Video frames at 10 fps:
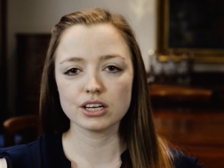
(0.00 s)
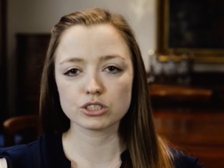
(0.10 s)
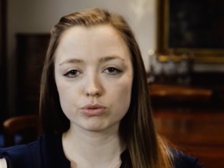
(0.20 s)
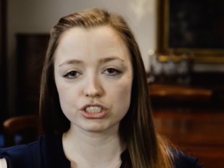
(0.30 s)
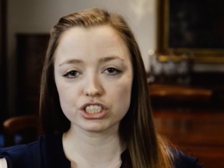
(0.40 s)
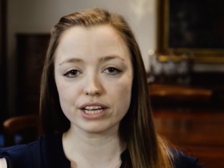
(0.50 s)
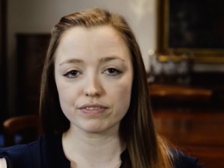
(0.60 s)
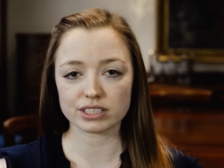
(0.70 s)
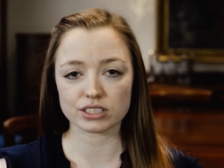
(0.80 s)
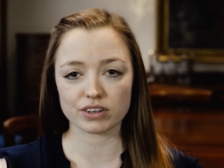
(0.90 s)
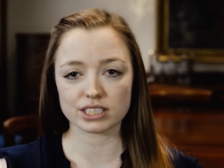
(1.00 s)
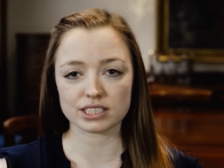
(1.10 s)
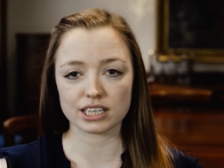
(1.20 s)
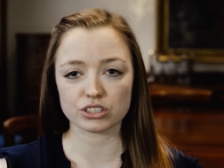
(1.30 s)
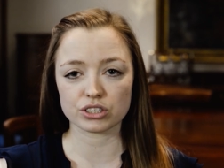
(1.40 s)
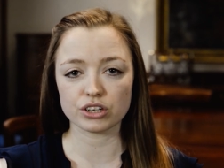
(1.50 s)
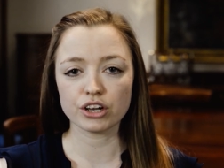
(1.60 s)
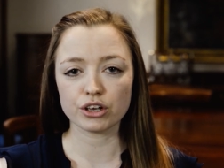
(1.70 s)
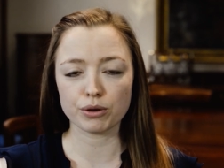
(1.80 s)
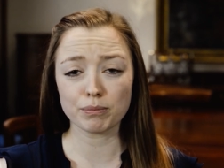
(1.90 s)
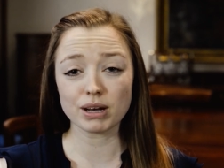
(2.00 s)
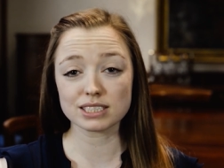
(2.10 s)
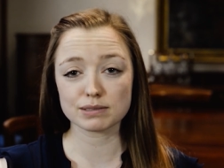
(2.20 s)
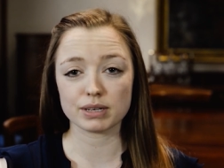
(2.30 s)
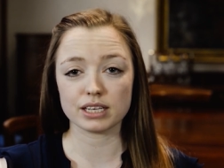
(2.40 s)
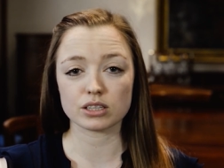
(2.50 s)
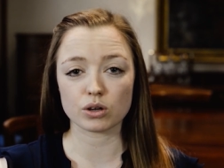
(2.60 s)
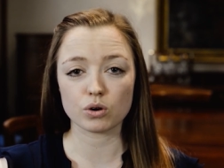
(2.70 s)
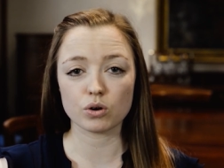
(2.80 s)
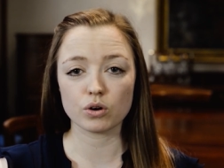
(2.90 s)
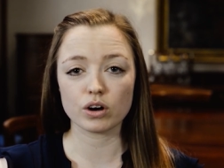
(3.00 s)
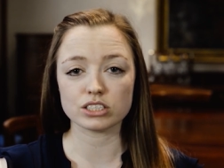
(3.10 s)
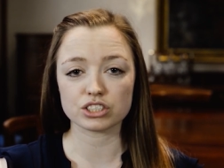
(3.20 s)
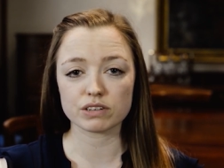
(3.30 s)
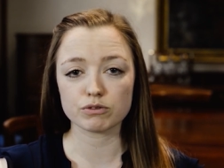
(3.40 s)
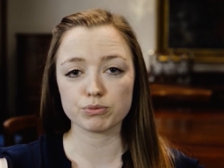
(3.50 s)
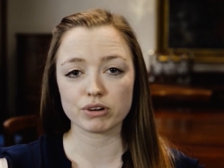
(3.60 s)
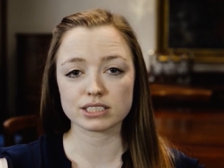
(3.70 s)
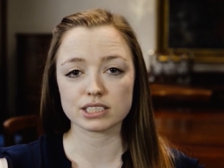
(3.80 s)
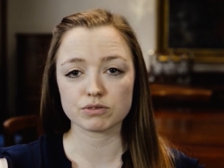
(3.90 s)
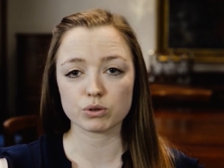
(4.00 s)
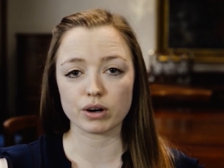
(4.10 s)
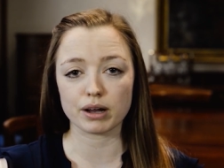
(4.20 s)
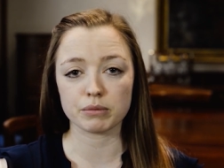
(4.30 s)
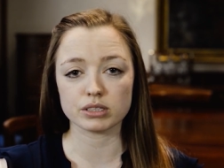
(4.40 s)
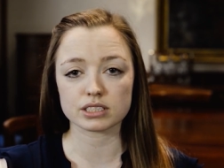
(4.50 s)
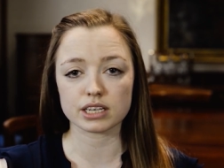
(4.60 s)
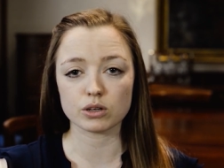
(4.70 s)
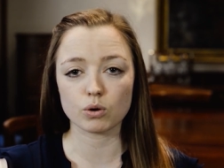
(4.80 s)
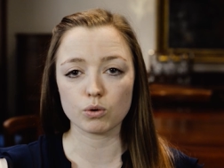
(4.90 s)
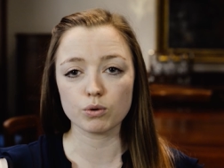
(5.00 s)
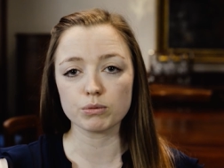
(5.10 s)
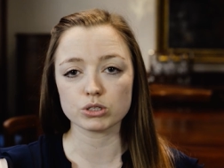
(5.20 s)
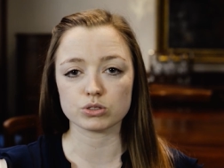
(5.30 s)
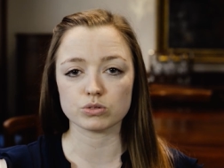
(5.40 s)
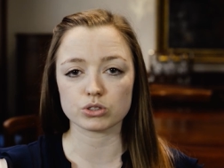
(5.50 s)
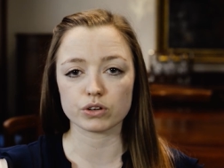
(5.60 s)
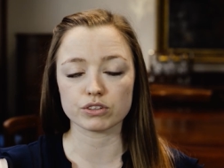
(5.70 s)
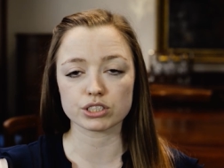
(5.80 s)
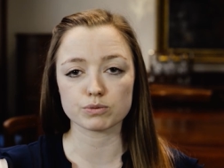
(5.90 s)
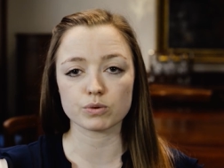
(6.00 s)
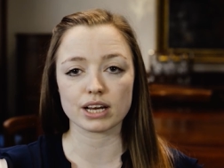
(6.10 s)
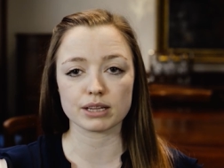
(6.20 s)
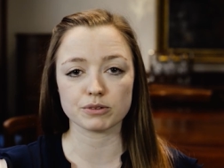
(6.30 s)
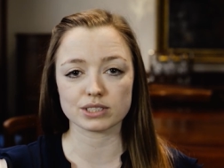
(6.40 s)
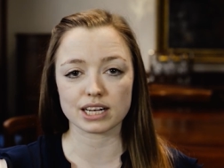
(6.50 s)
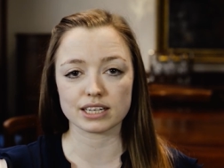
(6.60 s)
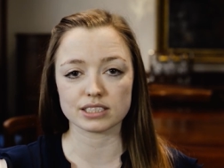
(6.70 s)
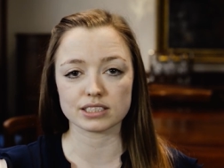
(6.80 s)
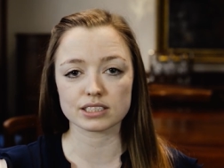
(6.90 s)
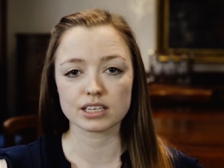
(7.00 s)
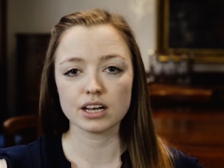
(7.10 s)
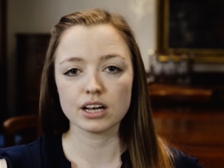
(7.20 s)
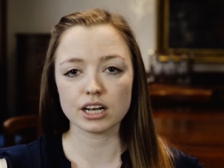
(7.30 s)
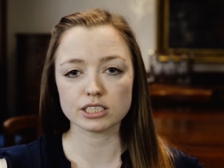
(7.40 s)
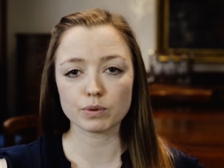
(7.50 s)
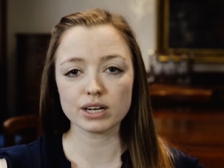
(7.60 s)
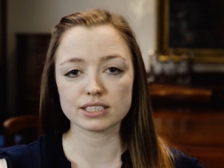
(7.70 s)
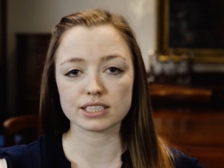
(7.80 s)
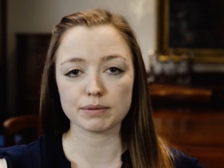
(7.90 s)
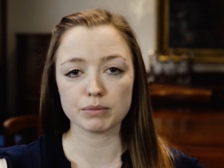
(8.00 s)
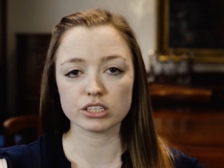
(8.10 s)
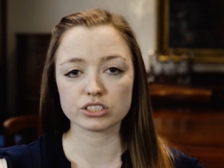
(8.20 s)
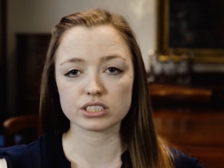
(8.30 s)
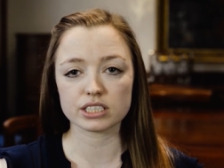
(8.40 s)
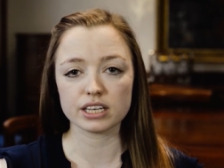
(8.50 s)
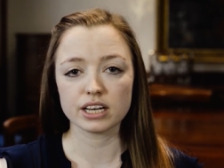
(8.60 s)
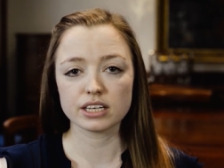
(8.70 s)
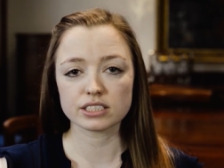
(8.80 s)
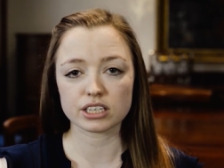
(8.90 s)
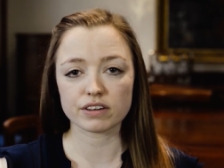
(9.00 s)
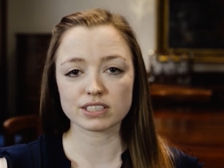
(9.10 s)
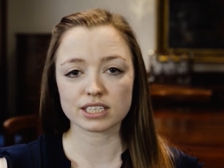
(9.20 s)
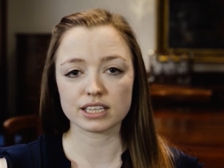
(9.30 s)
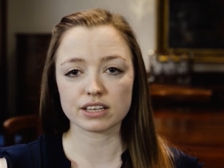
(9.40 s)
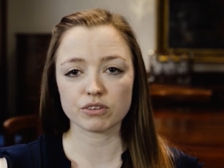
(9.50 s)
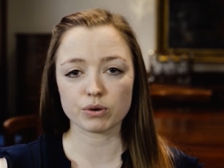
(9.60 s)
To achieve this accreditation, you must meet the core and general practice requirements in all modules of the small animal standards, as well as the emergency service clinic